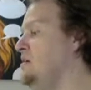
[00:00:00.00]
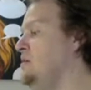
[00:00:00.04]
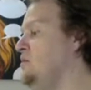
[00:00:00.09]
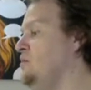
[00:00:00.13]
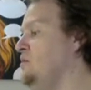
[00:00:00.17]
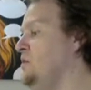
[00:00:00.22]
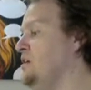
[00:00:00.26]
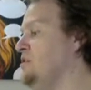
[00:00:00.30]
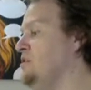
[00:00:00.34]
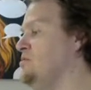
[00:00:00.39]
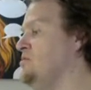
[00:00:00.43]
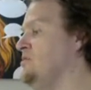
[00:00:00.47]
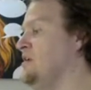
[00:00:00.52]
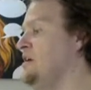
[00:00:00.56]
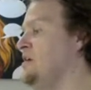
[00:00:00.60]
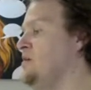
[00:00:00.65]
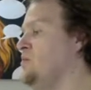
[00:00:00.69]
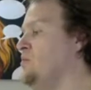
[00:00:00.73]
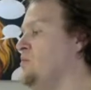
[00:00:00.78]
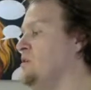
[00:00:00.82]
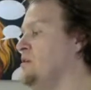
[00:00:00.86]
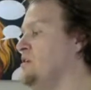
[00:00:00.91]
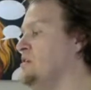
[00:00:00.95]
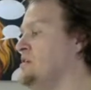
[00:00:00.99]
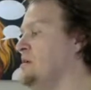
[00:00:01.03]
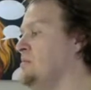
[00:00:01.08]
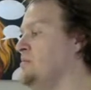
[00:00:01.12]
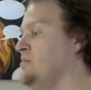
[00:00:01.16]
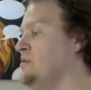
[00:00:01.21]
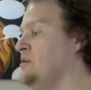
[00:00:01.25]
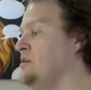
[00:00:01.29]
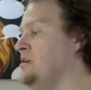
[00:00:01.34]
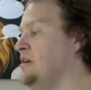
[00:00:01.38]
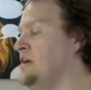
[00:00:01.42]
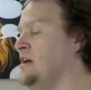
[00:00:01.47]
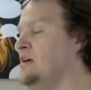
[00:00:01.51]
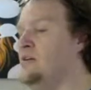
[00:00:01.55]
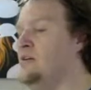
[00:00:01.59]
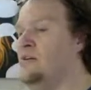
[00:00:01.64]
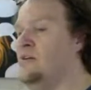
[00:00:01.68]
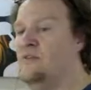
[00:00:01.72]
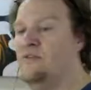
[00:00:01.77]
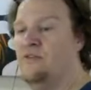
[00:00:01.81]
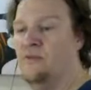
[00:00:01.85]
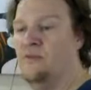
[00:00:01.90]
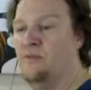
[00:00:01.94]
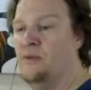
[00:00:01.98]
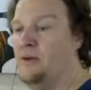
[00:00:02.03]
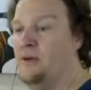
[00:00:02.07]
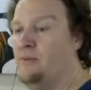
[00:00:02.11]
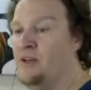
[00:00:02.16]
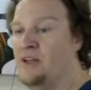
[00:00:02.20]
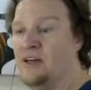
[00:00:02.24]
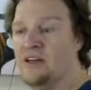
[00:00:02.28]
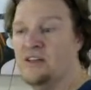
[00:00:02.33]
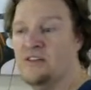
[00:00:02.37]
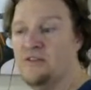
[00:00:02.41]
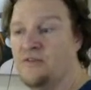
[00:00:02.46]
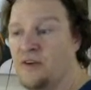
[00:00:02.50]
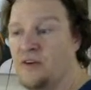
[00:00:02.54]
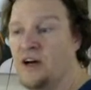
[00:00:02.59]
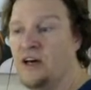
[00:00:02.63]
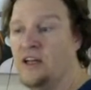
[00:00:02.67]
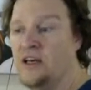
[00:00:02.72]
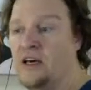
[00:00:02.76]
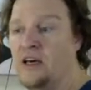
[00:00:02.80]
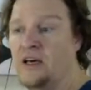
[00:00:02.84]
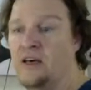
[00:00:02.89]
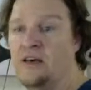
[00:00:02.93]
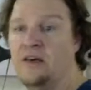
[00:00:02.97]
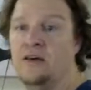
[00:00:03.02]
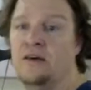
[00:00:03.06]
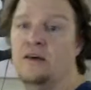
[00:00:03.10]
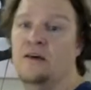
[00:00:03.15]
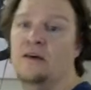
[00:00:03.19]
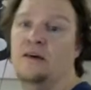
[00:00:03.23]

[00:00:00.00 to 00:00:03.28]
we could try to work something together for maybe next Friday.